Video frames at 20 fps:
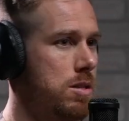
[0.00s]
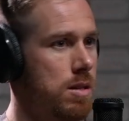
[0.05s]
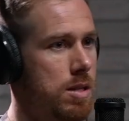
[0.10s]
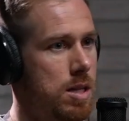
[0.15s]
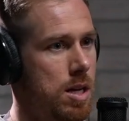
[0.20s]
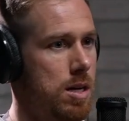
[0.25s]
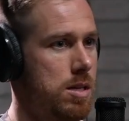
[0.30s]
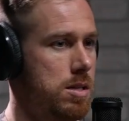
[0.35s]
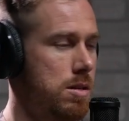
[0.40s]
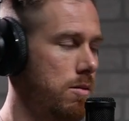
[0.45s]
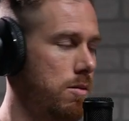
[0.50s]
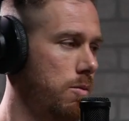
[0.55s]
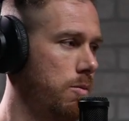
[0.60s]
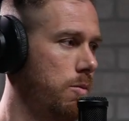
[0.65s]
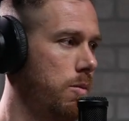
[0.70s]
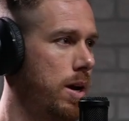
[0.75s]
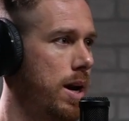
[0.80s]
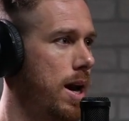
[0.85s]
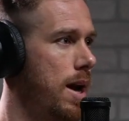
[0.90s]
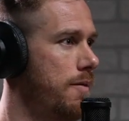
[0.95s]
this or
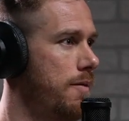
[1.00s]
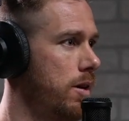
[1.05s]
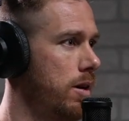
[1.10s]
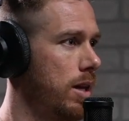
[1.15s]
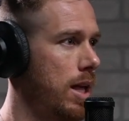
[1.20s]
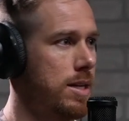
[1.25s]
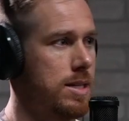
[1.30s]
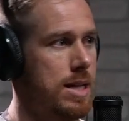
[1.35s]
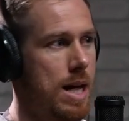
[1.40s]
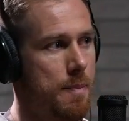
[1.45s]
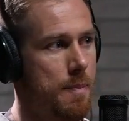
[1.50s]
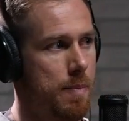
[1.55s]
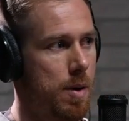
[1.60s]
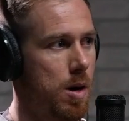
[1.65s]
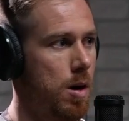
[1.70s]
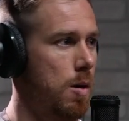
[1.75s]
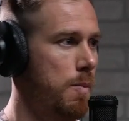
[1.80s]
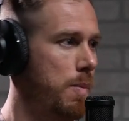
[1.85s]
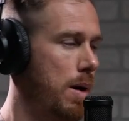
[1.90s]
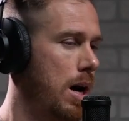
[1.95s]
whatever, like
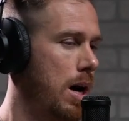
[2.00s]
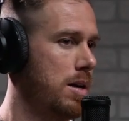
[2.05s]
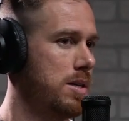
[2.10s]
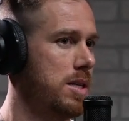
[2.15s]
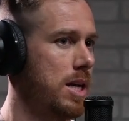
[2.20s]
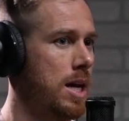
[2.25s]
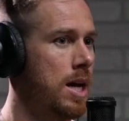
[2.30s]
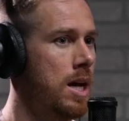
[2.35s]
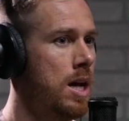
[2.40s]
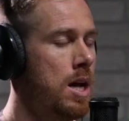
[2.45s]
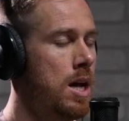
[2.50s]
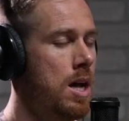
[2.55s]
tempo, pausing.